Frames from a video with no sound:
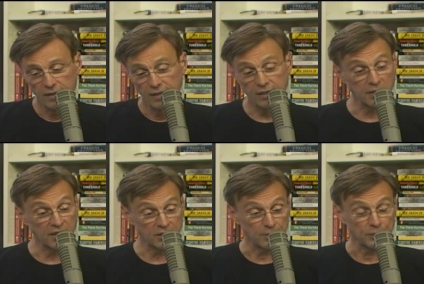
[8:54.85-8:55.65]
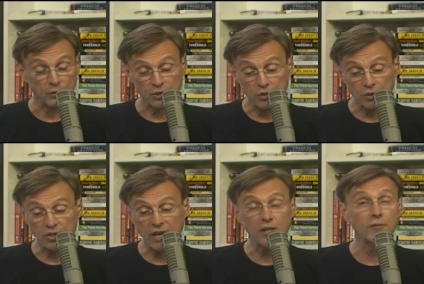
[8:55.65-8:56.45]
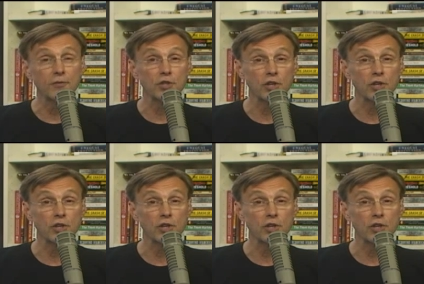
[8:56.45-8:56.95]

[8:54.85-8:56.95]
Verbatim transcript: That's amazing. Well, Susan, thank you for sharing.